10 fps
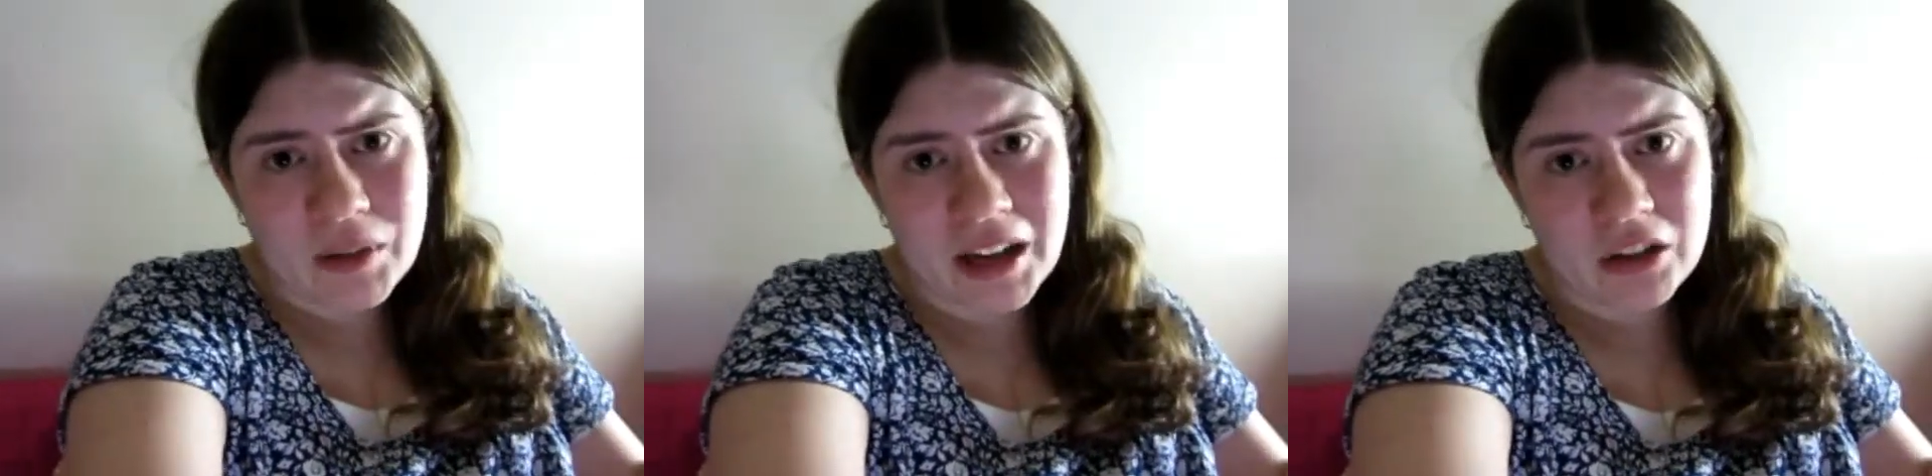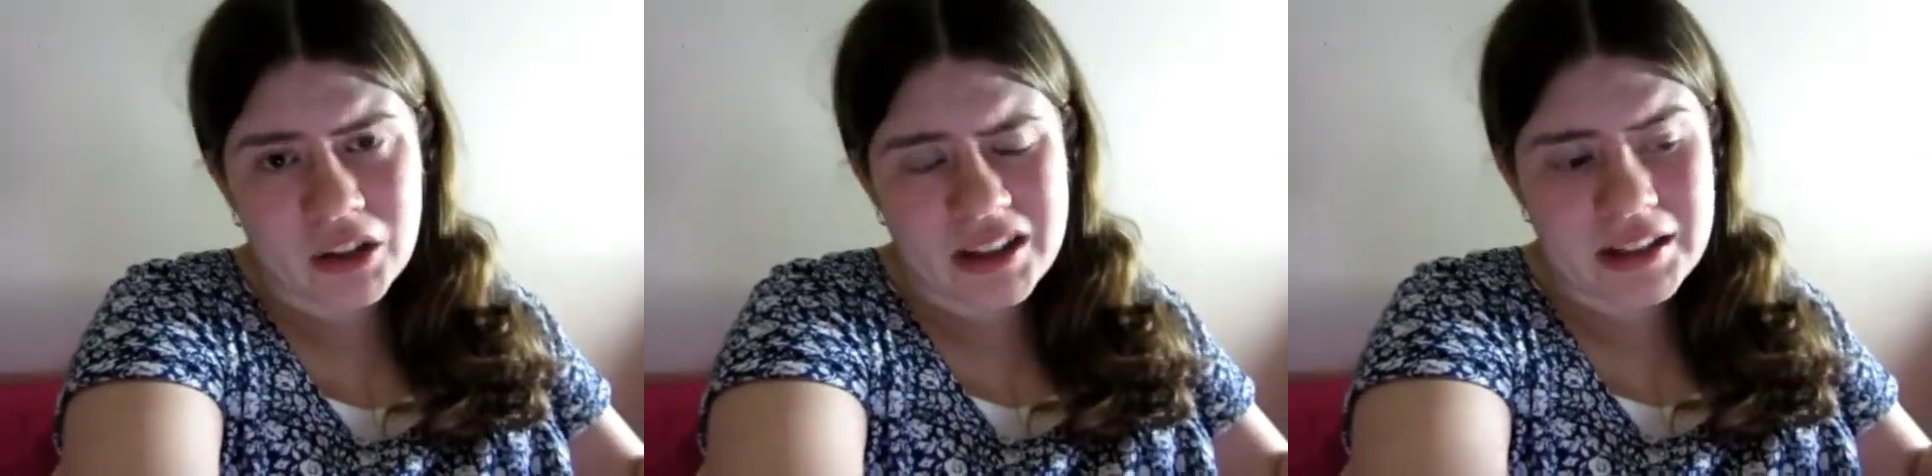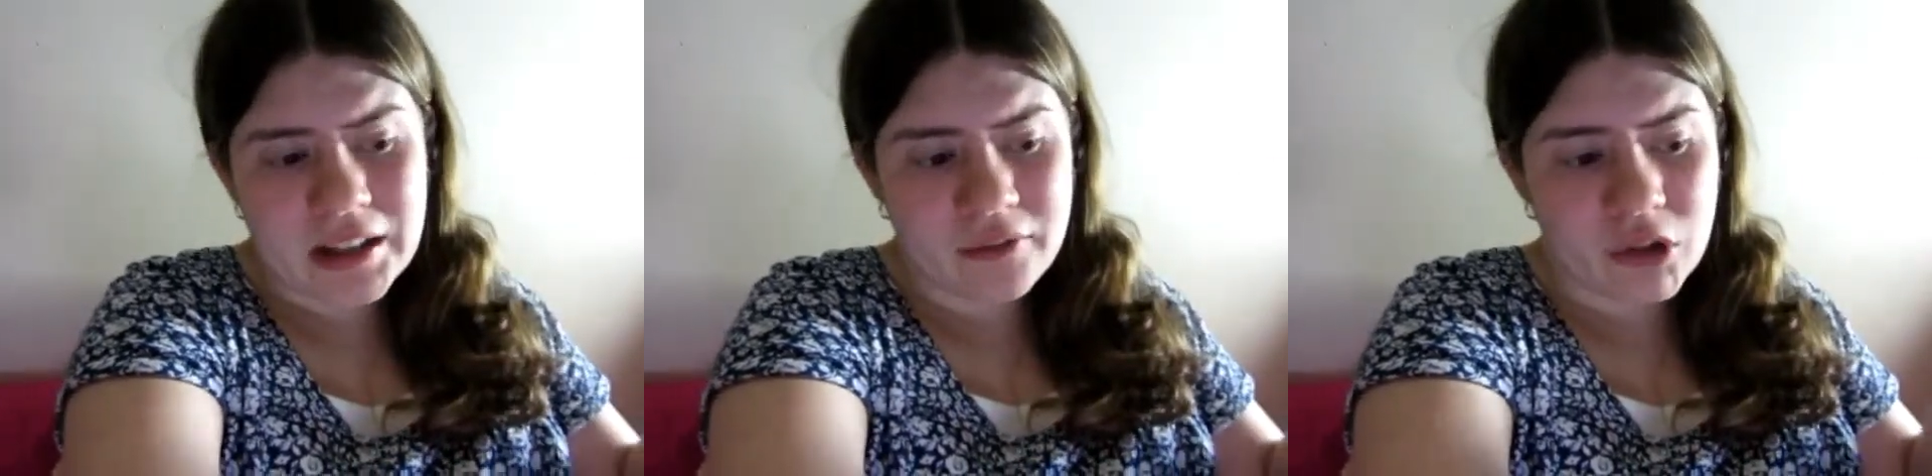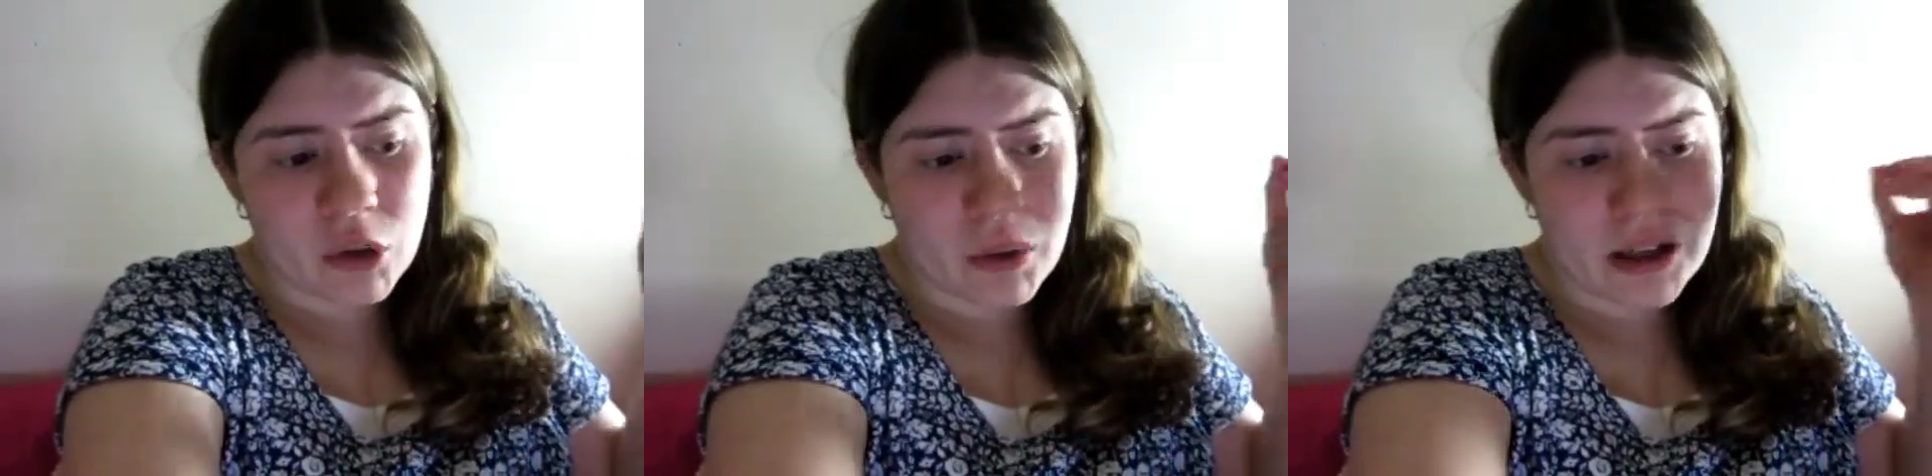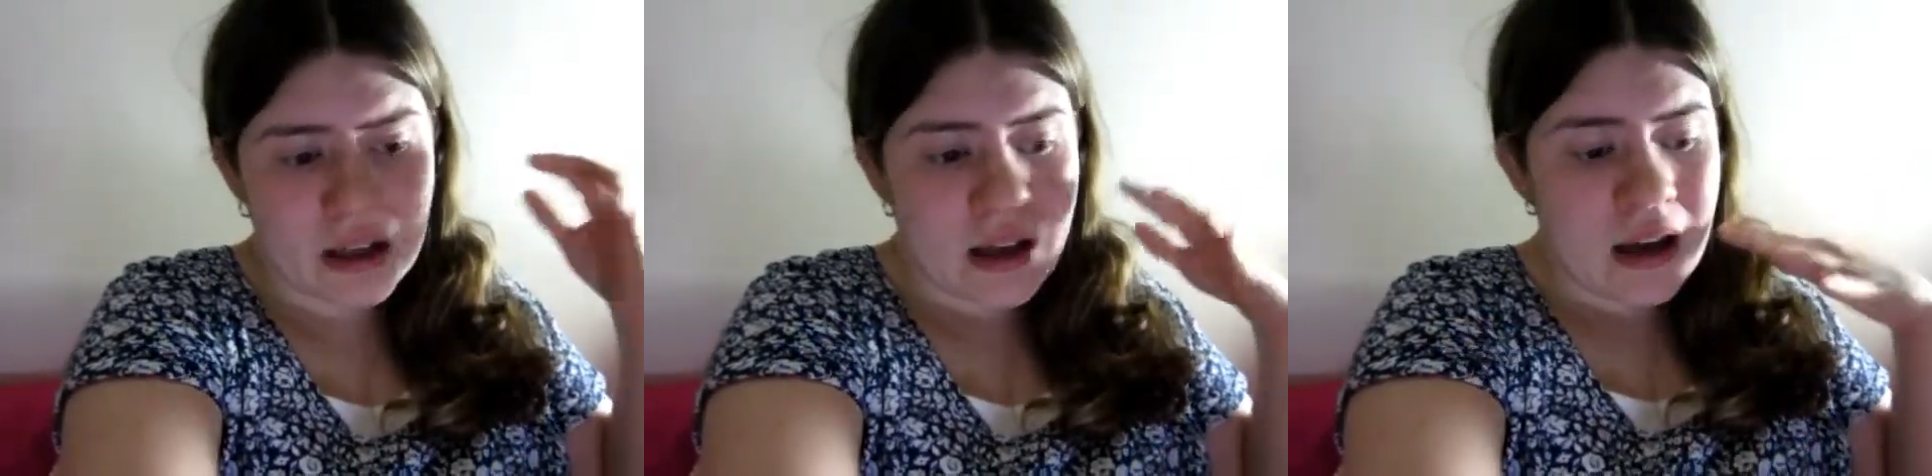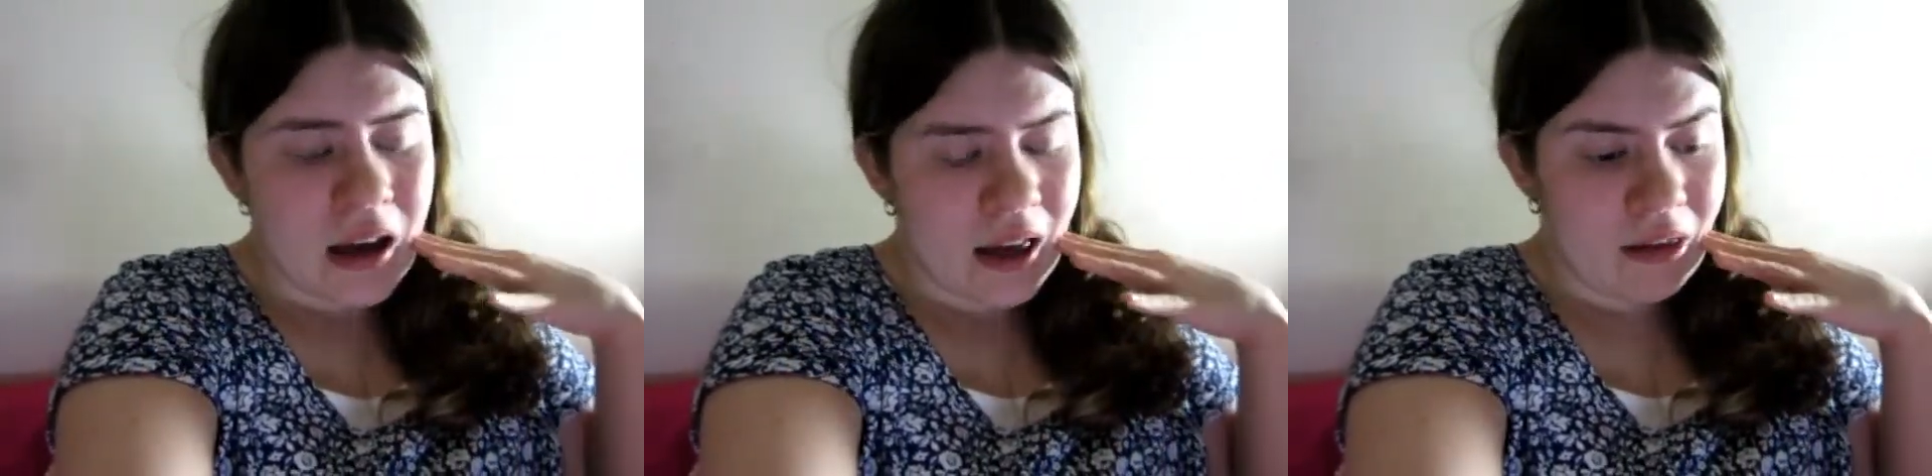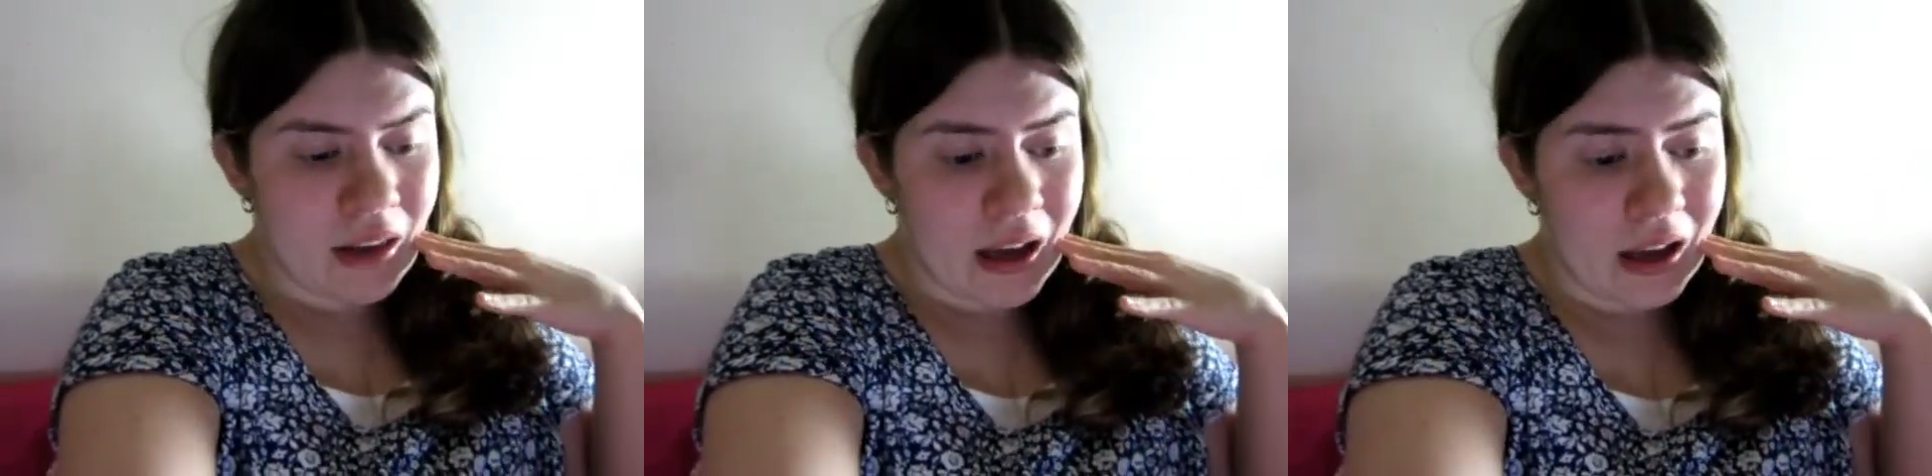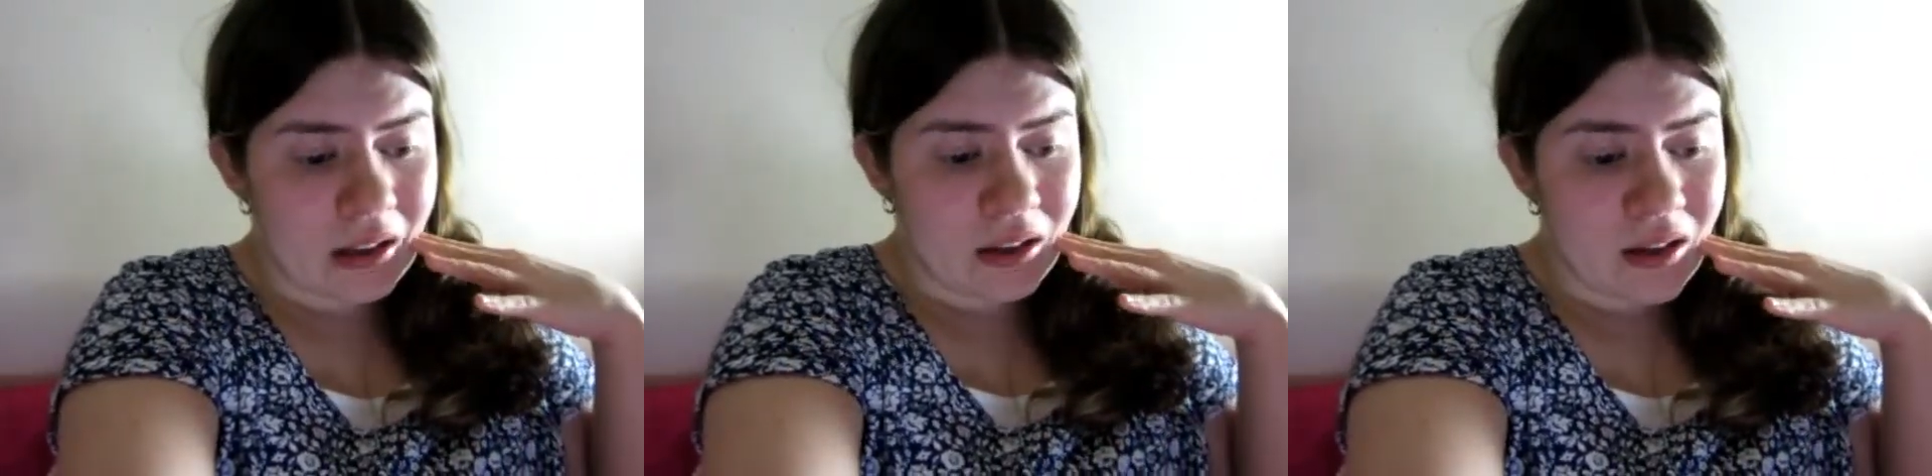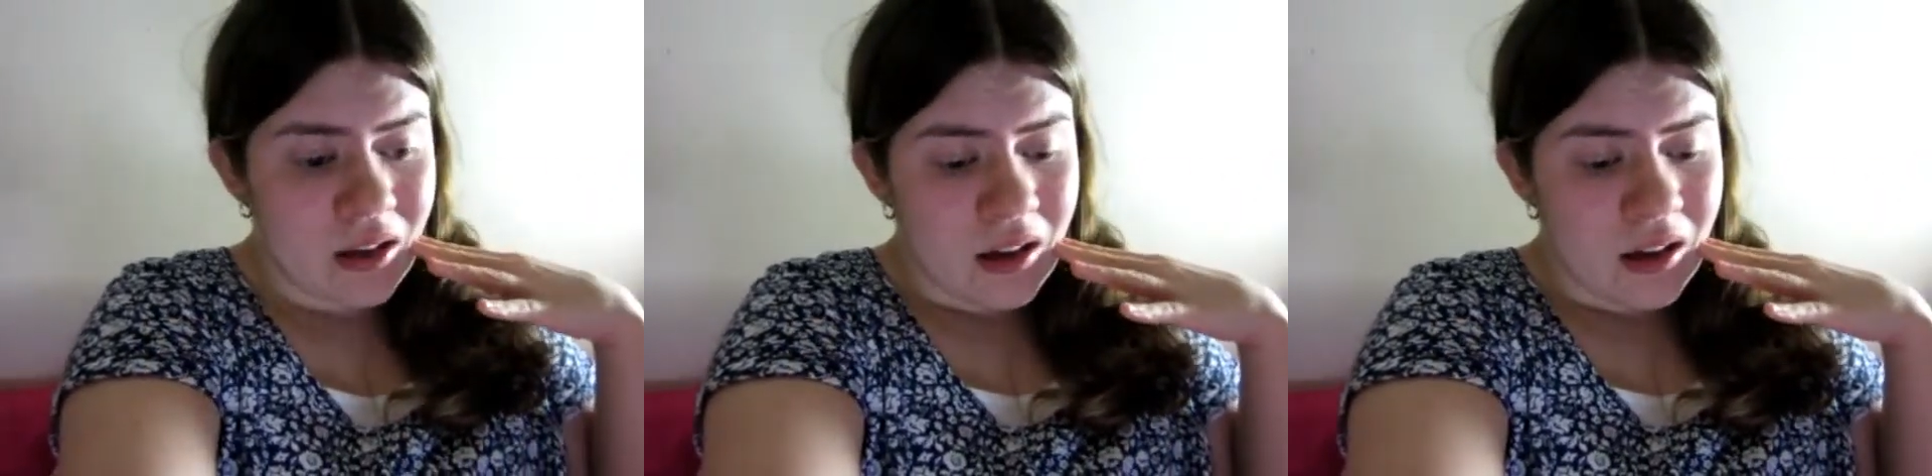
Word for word: We had no internet for a week and then